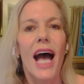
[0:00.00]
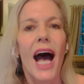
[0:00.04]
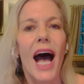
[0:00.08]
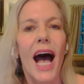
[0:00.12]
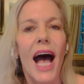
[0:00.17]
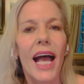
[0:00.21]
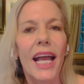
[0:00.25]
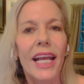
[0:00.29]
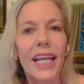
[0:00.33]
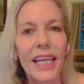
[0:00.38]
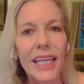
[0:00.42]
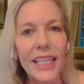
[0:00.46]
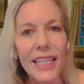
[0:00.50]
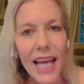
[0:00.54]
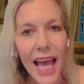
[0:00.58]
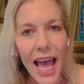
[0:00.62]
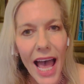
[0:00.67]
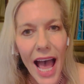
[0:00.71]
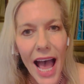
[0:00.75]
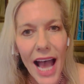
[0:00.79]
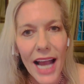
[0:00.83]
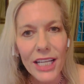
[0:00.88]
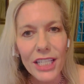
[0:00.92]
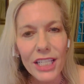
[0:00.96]
I can
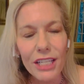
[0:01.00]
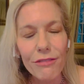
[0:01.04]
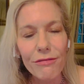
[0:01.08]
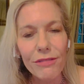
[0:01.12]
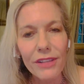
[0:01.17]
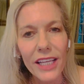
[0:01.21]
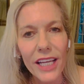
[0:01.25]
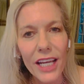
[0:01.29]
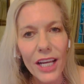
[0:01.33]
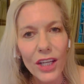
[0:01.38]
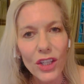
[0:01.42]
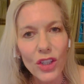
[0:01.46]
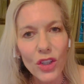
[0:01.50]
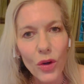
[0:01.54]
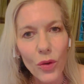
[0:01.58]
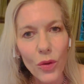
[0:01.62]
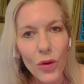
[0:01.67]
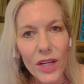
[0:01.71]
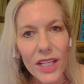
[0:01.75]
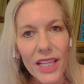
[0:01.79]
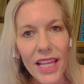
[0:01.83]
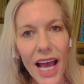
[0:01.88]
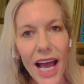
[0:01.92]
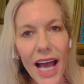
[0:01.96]
actively
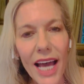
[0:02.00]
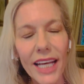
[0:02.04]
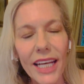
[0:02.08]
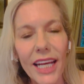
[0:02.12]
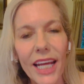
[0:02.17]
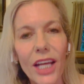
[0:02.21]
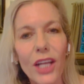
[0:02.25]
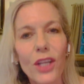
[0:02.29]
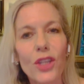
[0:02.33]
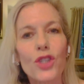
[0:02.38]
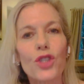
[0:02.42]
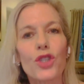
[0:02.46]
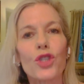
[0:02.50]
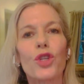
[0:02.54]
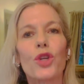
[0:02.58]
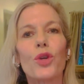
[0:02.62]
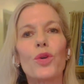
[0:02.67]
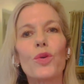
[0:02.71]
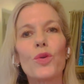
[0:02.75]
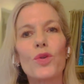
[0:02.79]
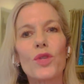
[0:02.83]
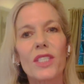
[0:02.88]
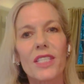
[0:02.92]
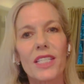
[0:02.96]
ignore that and
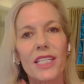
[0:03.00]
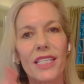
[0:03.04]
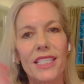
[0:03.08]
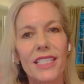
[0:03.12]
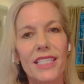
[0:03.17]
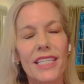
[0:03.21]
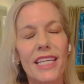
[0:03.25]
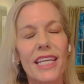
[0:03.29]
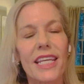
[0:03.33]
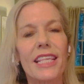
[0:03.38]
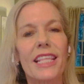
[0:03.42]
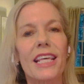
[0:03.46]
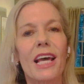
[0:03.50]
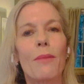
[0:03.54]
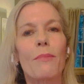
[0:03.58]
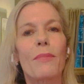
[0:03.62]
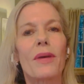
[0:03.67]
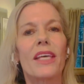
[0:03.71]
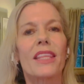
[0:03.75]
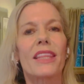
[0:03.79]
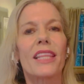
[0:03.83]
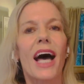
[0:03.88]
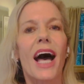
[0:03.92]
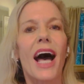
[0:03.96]
choose to see them
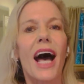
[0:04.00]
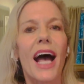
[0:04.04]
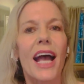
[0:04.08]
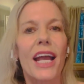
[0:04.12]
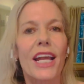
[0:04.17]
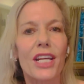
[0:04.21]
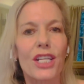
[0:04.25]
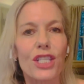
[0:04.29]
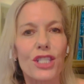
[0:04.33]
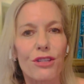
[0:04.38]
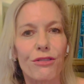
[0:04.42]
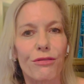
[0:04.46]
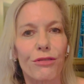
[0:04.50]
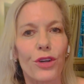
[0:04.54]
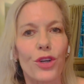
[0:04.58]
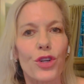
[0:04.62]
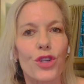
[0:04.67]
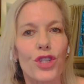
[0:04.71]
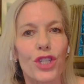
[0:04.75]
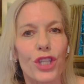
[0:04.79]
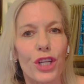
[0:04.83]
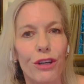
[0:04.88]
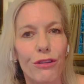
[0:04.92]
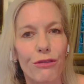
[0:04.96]
in the highest
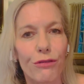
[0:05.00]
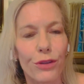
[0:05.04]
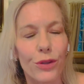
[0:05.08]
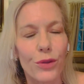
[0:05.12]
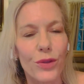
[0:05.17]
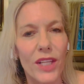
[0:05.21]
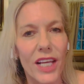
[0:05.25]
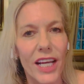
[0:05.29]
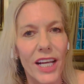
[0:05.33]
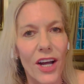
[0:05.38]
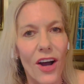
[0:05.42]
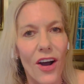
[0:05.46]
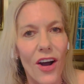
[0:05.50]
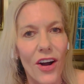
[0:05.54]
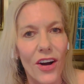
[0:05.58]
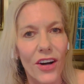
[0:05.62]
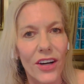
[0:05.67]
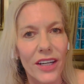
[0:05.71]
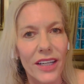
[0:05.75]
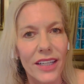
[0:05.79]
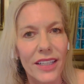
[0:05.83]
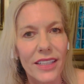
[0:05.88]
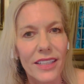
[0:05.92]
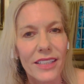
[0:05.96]
version of who they
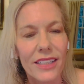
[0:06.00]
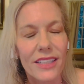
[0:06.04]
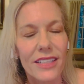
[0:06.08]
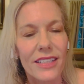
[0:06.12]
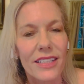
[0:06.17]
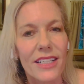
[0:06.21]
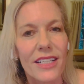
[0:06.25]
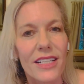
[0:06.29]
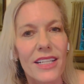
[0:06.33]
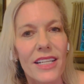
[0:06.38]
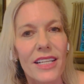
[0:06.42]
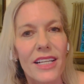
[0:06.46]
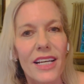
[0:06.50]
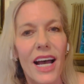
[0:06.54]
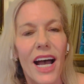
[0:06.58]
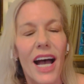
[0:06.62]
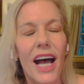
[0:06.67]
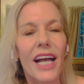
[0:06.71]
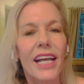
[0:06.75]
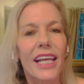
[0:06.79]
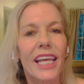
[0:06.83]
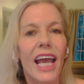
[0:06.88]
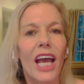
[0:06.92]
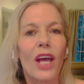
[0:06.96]
are.
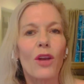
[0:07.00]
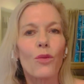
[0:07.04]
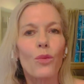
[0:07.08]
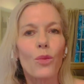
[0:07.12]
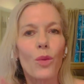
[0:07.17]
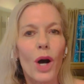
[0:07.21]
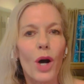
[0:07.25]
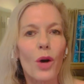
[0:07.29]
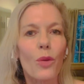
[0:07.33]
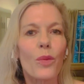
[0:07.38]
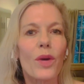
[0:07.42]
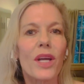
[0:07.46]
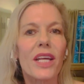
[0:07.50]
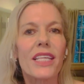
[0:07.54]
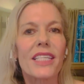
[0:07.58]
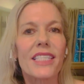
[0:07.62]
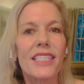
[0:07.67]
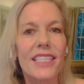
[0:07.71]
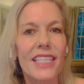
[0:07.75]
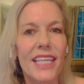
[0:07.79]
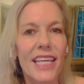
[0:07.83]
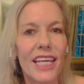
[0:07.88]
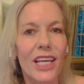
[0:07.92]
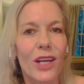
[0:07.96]
Again, what we
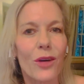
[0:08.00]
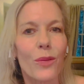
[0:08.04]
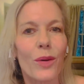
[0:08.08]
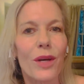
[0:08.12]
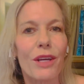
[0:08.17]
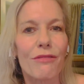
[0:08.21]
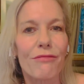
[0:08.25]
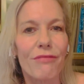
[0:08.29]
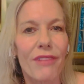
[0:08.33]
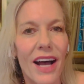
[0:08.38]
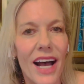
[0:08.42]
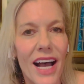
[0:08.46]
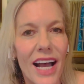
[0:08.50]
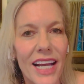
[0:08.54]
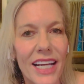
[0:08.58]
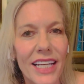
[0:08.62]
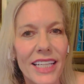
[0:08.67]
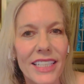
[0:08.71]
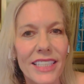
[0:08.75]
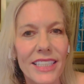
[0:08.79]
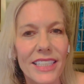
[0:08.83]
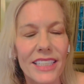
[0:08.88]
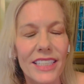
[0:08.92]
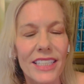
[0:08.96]
seek, we
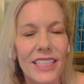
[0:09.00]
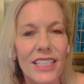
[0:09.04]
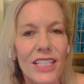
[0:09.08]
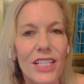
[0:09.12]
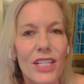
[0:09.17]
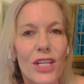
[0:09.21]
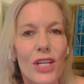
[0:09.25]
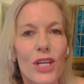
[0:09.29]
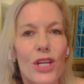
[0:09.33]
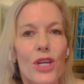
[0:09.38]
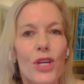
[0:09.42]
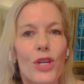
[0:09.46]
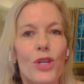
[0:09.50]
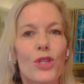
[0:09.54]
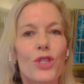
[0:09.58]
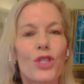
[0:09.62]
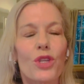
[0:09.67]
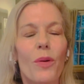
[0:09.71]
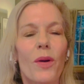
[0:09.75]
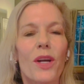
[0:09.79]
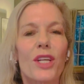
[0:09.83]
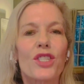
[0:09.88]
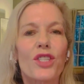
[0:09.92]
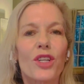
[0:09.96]
find.
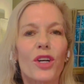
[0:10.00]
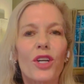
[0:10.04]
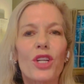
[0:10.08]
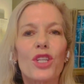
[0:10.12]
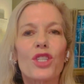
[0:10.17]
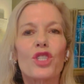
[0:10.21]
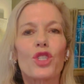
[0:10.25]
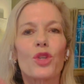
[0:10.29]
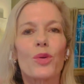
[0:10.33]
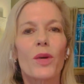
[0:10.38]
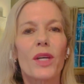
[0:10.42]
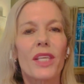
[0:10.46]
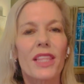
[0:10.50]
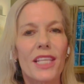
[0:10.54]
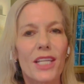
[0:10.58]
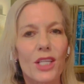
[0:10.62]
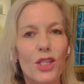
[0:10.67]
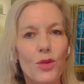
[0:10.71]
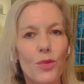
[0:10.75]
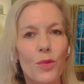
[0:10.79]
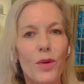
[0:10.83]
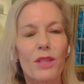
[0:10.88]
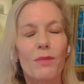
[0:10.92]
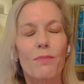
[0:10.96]
So I started doing
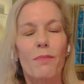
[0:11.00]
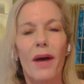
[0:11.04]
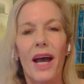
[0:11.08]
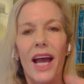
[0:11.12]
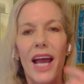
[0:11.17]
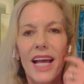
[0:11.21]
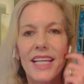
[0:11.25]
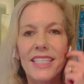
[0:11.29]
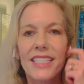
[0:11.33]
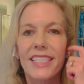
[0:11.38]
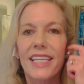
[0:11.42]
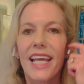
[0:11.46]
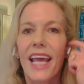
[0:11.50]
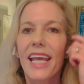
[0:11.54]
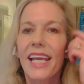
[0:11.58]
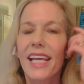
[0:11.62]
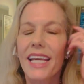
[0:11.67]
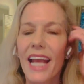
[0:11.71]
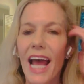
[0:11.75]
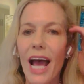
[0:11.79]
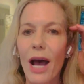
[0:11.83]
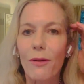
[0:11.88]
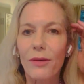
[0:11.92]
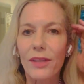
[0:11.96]
this with saying
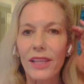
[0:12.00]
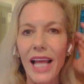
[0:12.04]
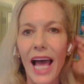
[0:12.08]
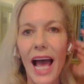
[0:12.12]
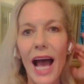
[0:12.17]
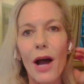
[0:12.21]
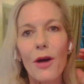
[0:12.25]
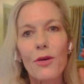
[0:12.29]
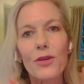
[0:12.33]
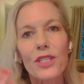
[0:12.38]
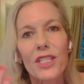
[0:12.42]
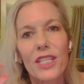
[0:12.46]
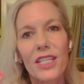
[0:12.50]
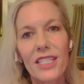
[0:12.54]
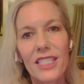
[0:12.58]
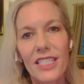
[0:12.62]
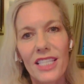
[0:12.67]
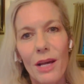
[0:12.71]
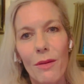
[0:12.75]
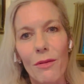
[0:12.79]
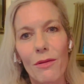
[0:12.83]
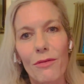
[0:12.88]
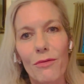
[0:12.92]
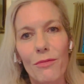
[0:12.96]
it out loud to
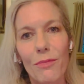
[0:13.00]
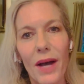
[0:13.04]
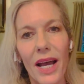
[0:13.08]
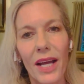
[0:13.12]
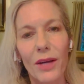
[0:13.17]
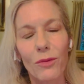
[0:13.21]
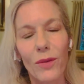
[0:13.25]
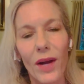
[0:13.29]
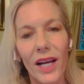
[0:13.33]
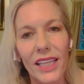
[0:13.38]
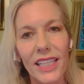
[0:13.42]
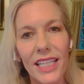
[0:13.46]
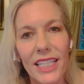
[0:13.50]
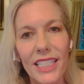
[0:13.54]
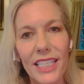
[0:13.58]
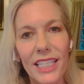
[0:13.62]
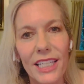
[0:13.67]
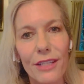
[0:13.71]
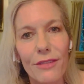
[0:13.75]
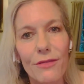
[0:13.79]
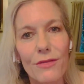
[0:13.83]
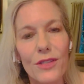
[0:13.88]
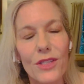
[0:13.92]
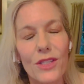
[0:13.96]
some of my
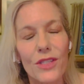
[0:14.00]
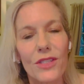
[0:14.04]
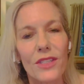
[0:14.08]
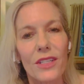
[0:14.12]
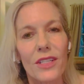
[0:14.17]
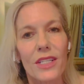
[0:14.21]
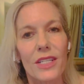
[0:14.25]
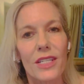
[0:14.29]
relatives,